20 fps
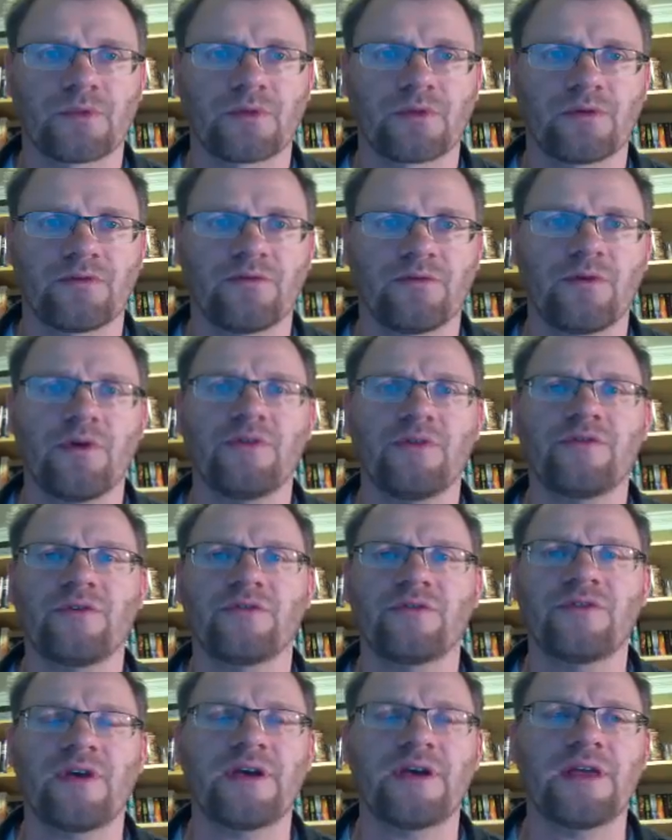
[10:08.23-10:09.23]
So here's our
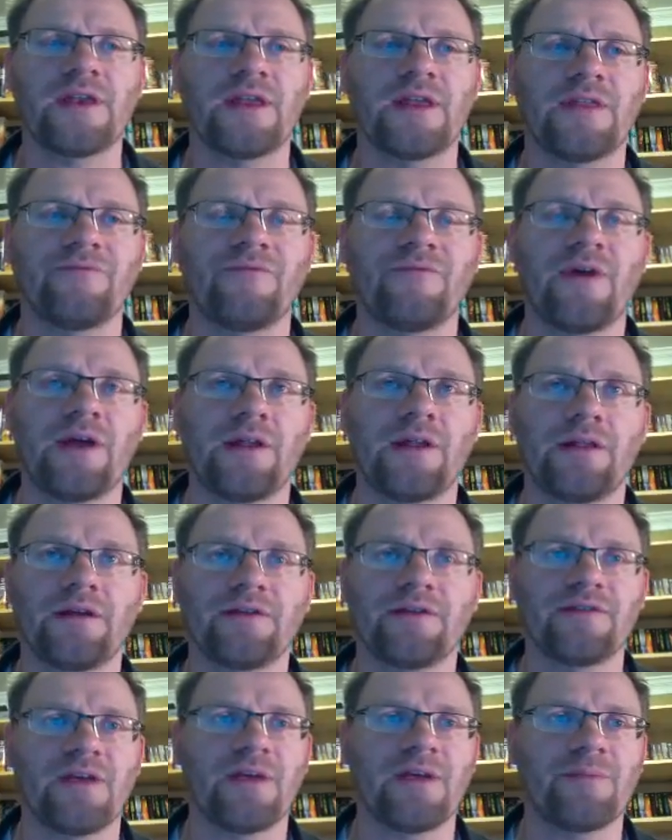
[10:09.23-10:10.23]
second and final
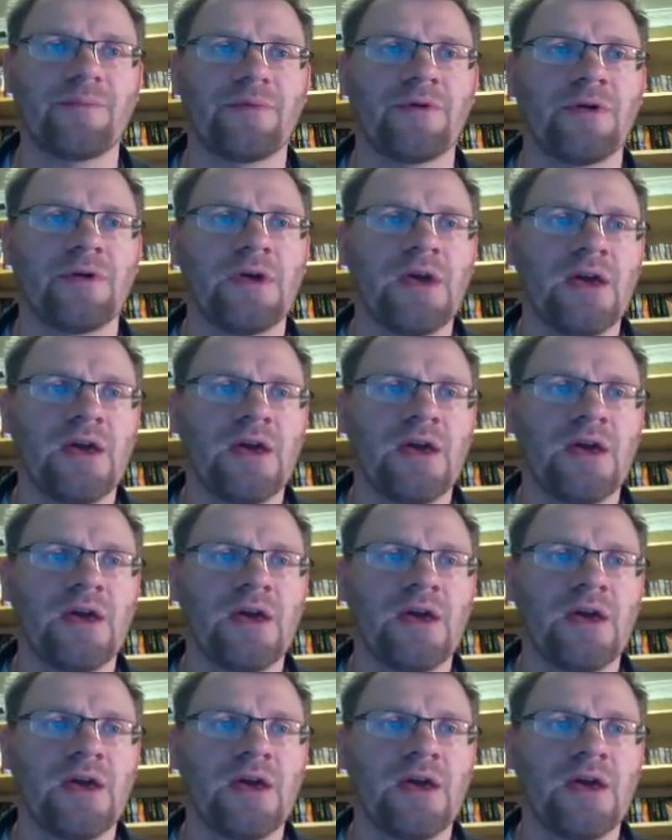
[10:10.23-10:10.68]
example.